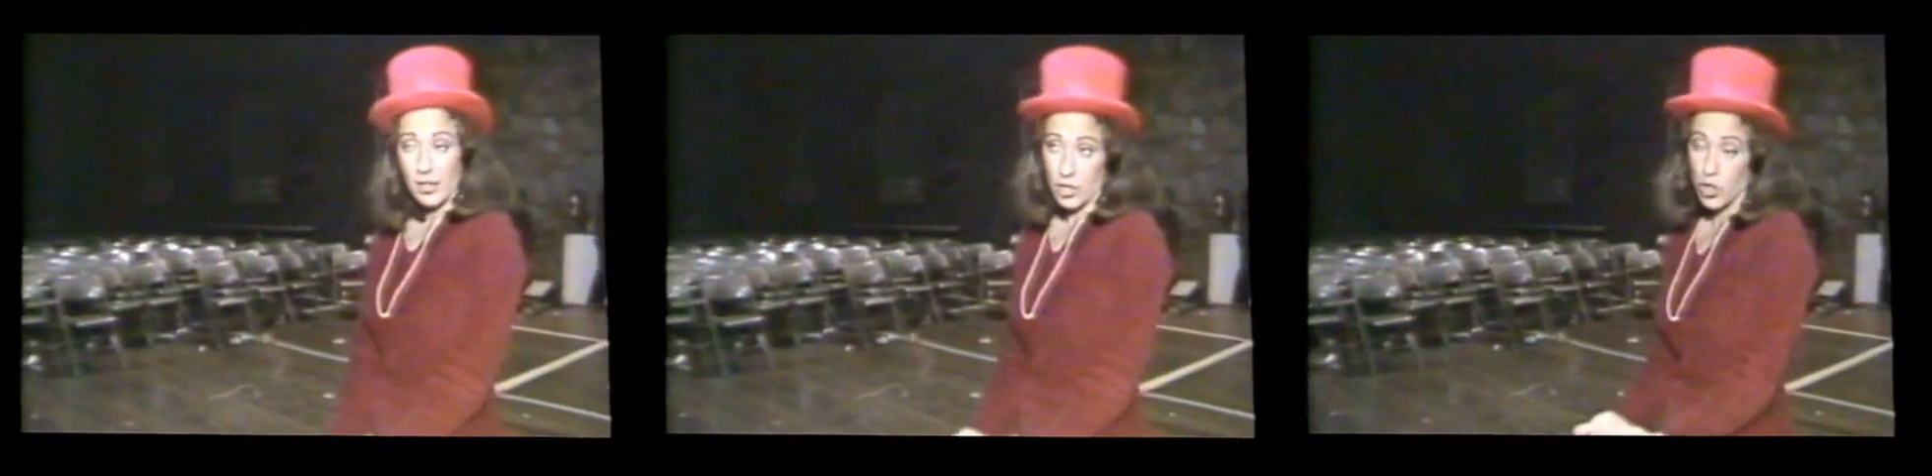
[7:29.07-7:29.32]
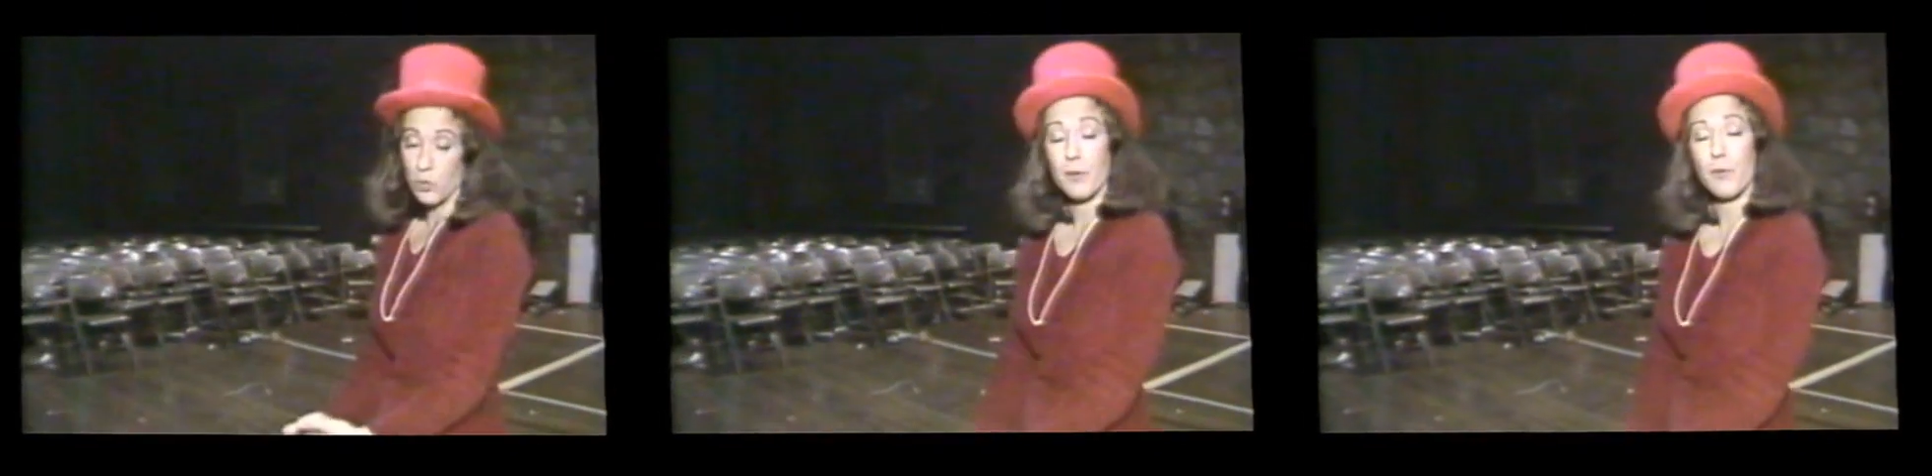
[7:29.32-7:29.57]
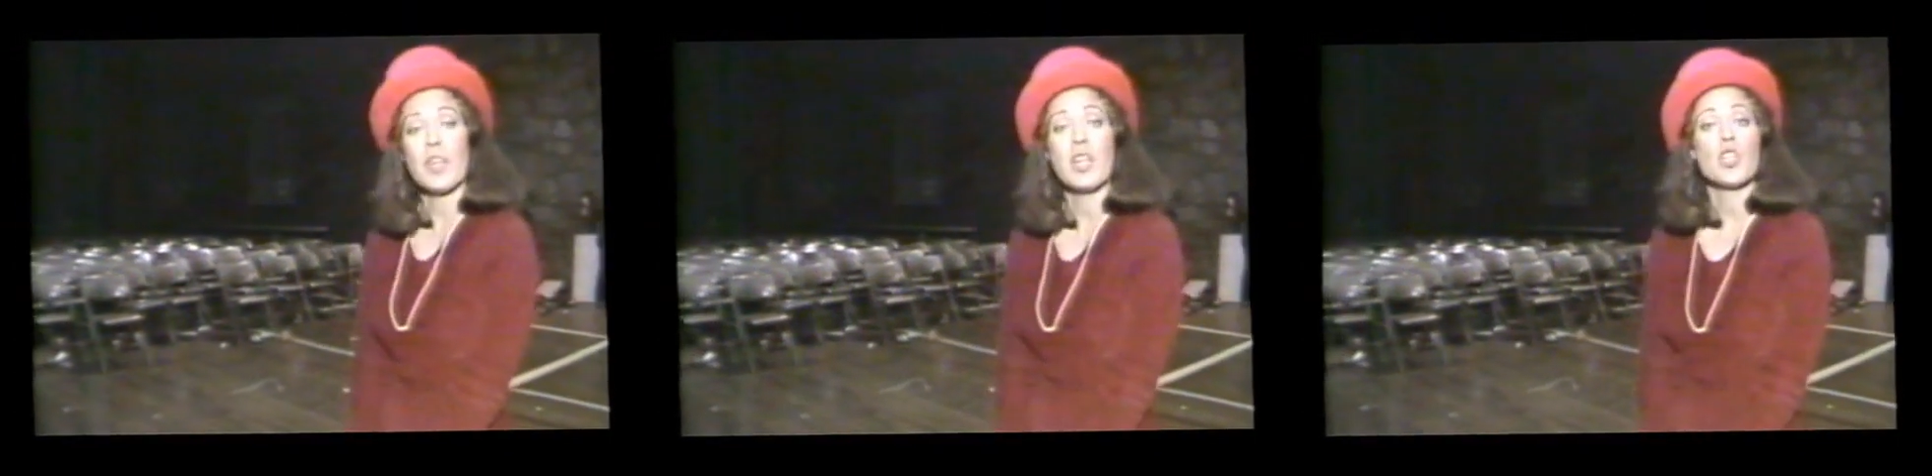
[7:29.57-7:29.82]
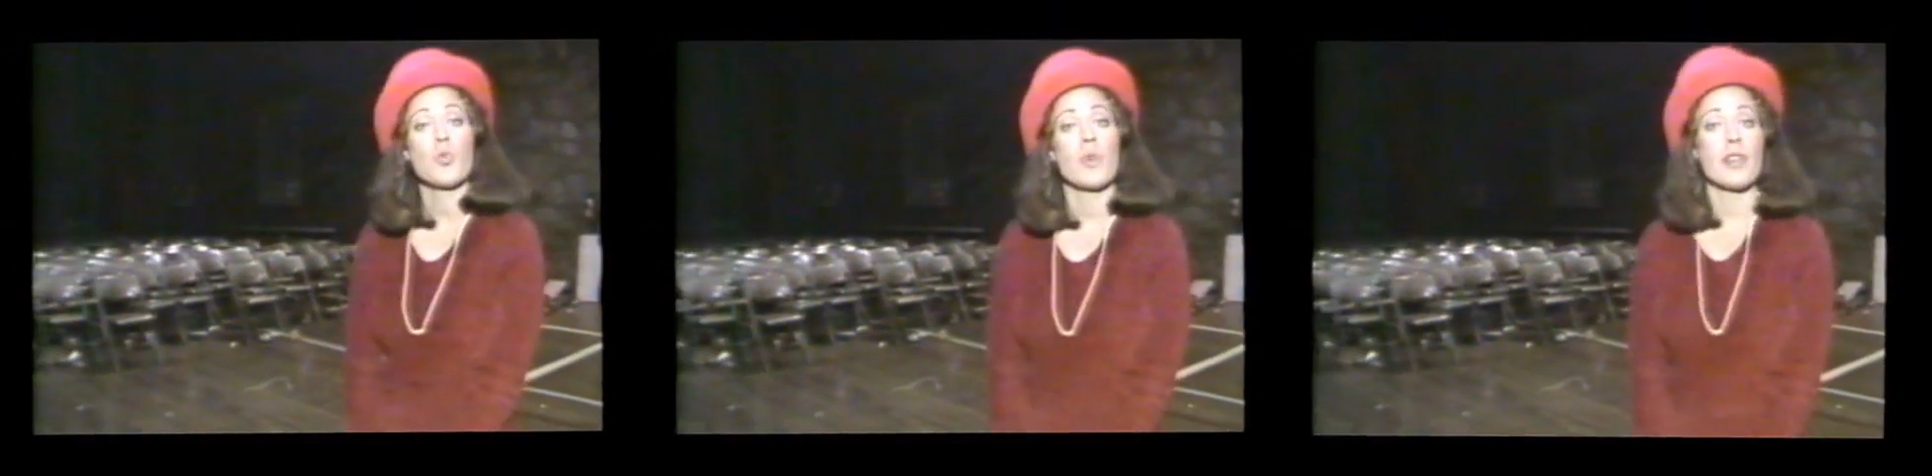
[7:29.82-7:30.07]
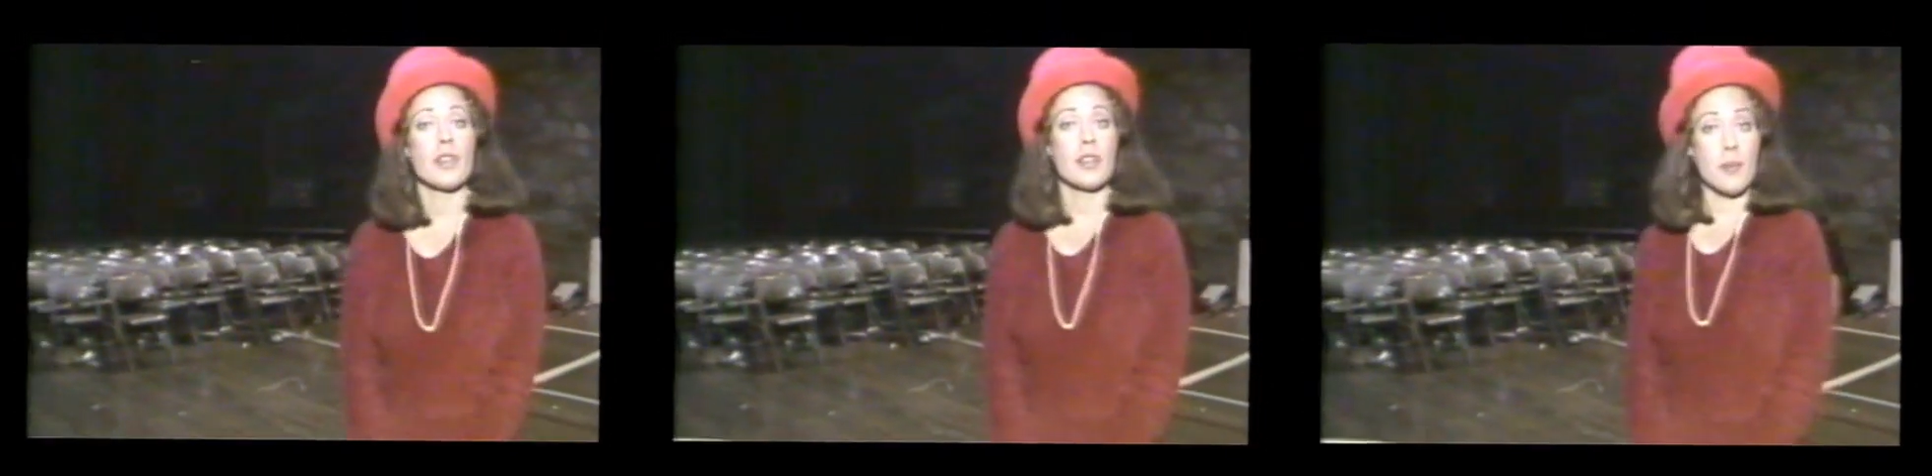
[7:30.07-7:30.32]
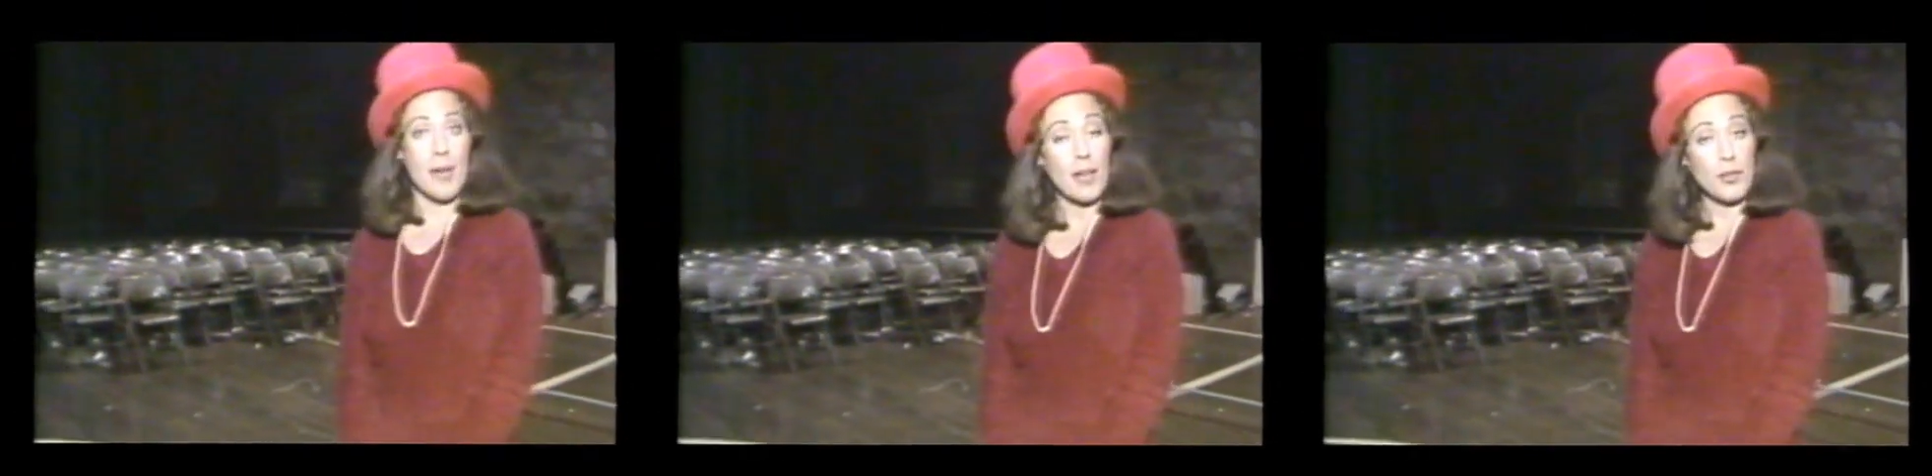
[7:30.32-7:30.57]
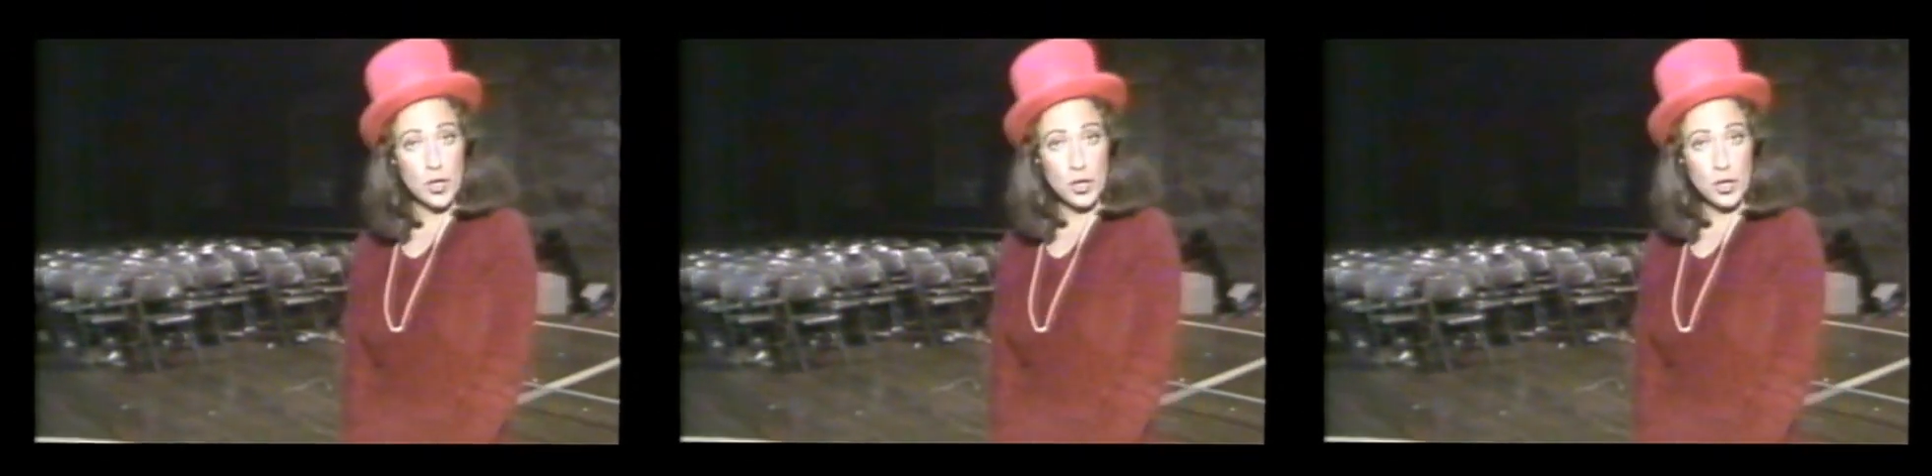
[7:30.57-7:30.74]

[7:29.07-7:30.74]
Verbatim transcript: He should be finished with it in about